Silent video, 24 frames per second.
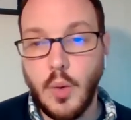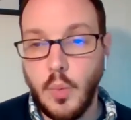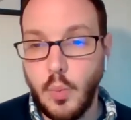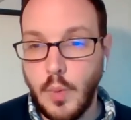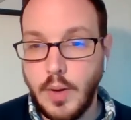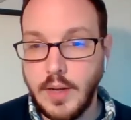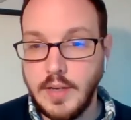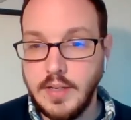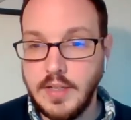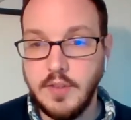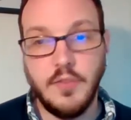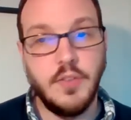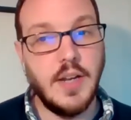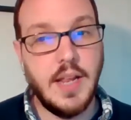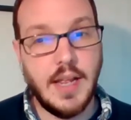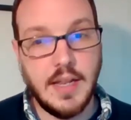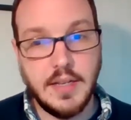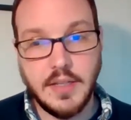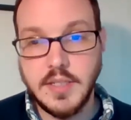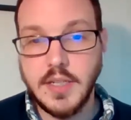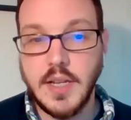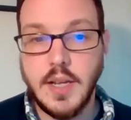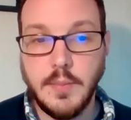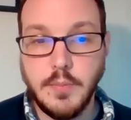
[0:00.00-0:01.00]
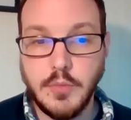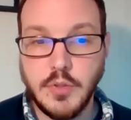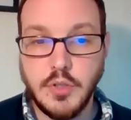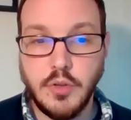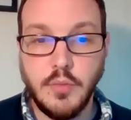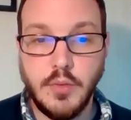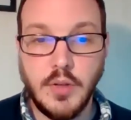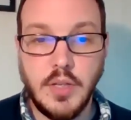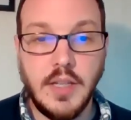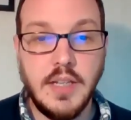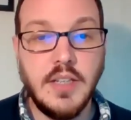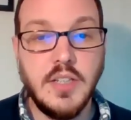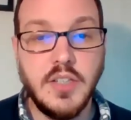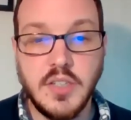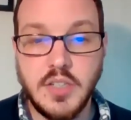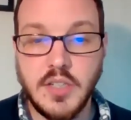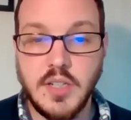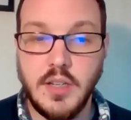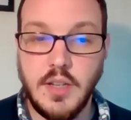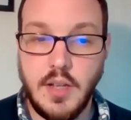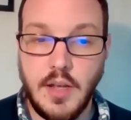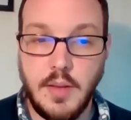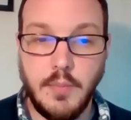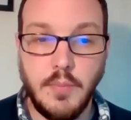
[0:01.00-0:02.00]
when different enzymes are
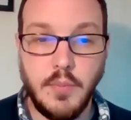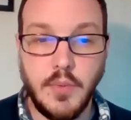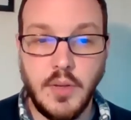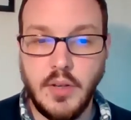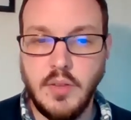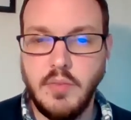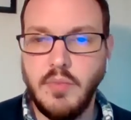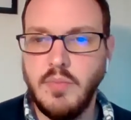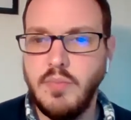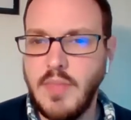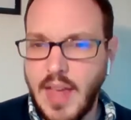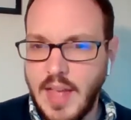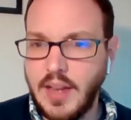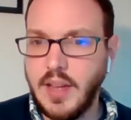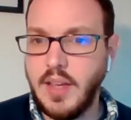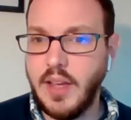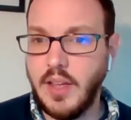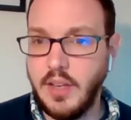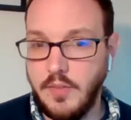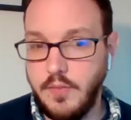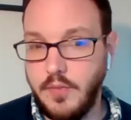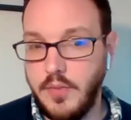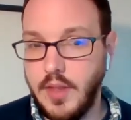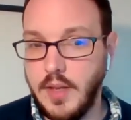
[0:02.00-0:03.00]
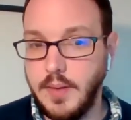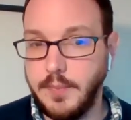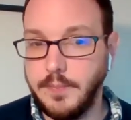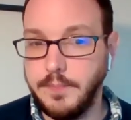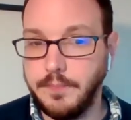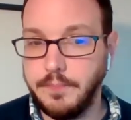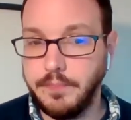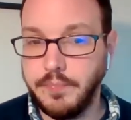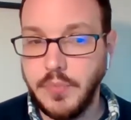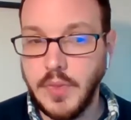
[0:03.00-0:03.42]
released, that kind of thing.